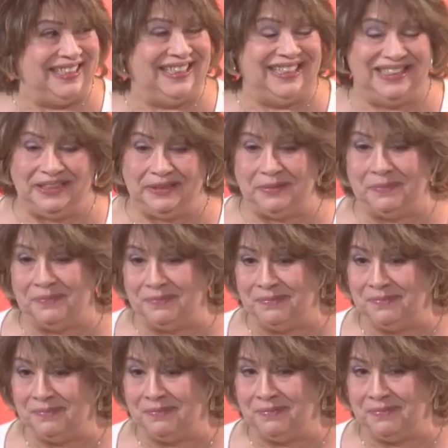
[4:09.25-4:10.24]
Um, but you
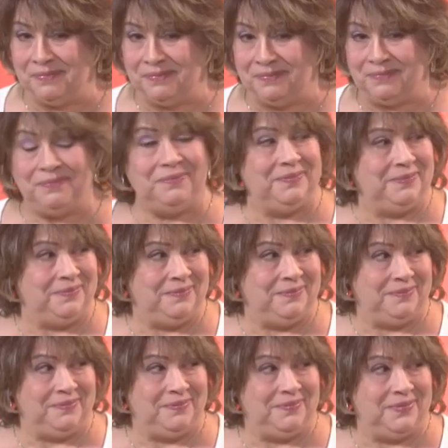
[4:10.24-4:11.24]
were part of it when they
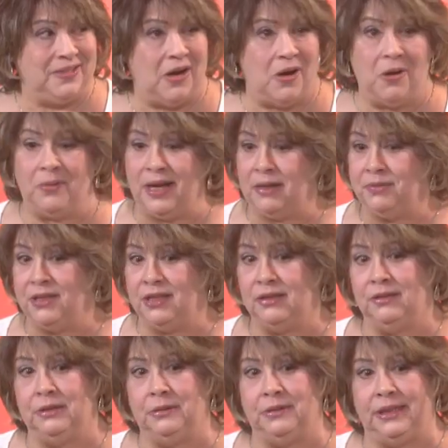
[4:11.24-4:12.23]
were going to oh, school. Oh,
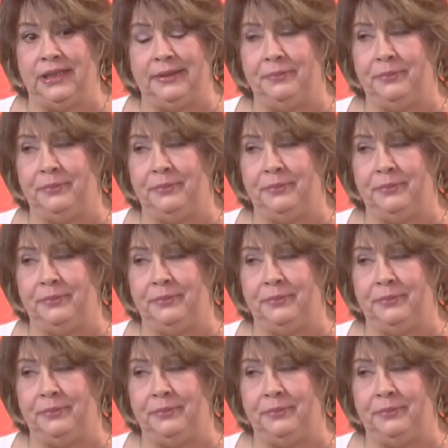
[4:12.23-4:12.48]
absolutely.